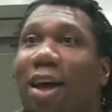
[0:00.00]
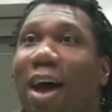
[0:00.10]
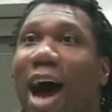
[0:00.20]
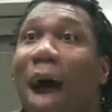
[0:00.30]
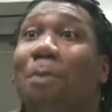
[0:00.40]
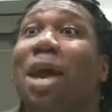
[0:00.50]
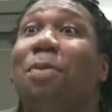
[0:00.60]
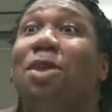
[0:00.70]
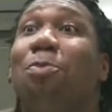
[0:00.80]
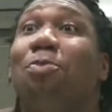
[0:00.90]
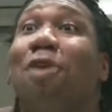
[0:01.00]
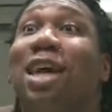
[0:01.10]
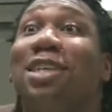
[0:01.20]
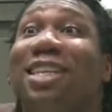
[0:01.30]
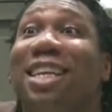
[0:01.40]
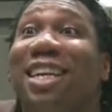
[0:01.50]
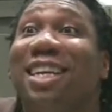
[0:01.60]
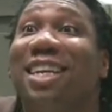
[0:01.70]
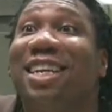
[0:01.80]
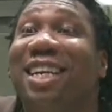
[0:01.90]
I may be the president,
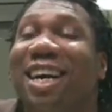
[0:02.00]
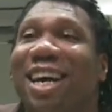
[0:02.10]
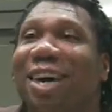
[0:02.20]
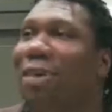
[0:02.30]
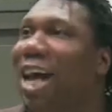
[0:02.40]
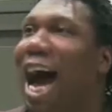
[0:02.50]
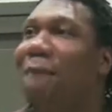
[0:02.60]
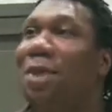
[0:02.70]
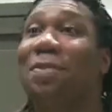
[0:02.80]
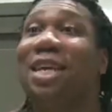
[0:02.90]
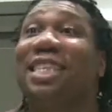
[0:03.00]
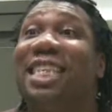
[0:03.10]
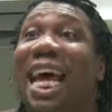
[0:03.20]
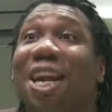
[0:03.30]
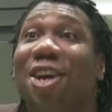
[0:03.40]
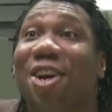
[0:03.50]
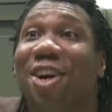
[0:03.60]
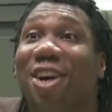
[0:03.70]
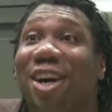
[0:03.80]
I may be a senator,